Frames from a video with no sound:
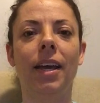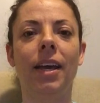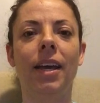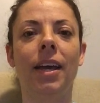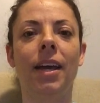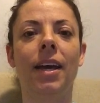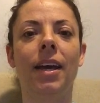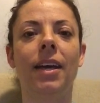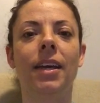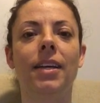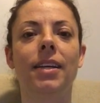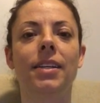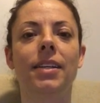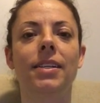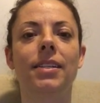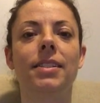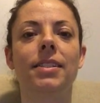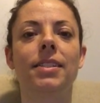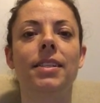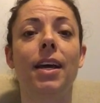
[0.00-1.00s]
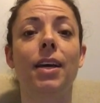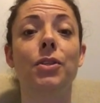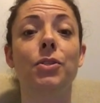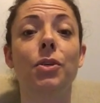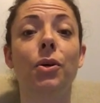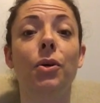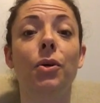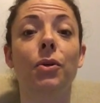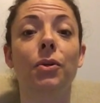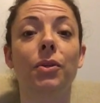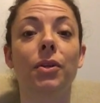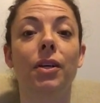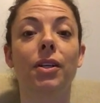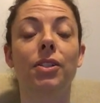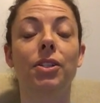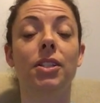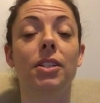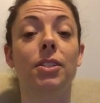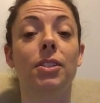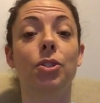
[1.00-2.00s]
and I told her,
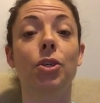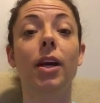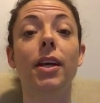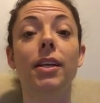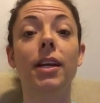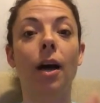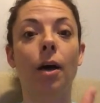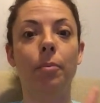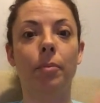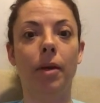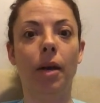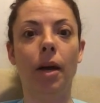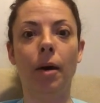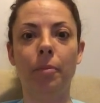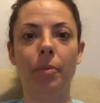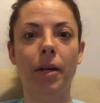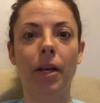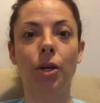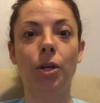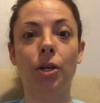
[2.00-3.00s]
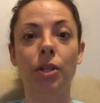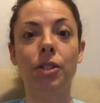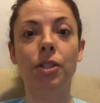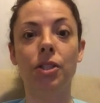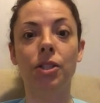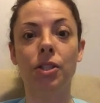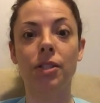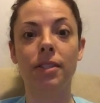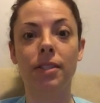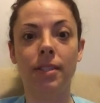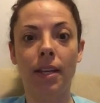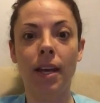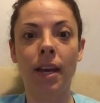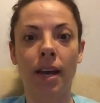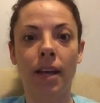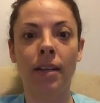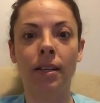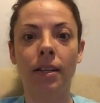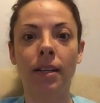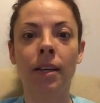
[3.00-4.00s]
she tried to help me up and I couldn't just
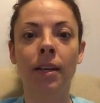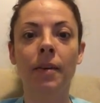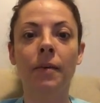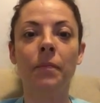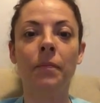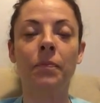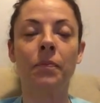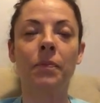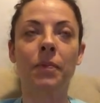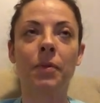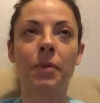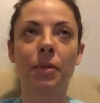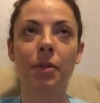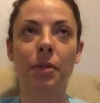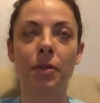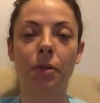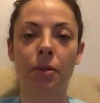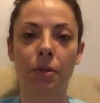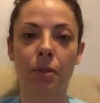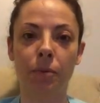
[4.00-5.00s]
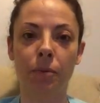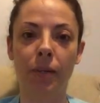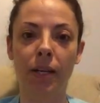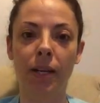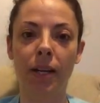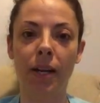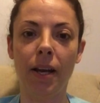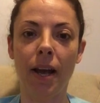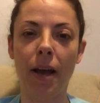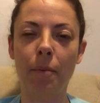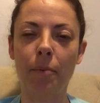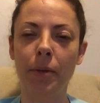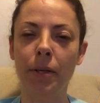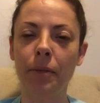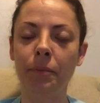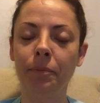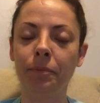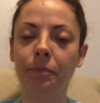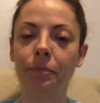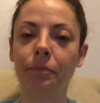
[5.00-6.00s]
stand, so I told her what had
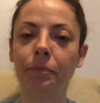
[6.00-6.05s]
happened,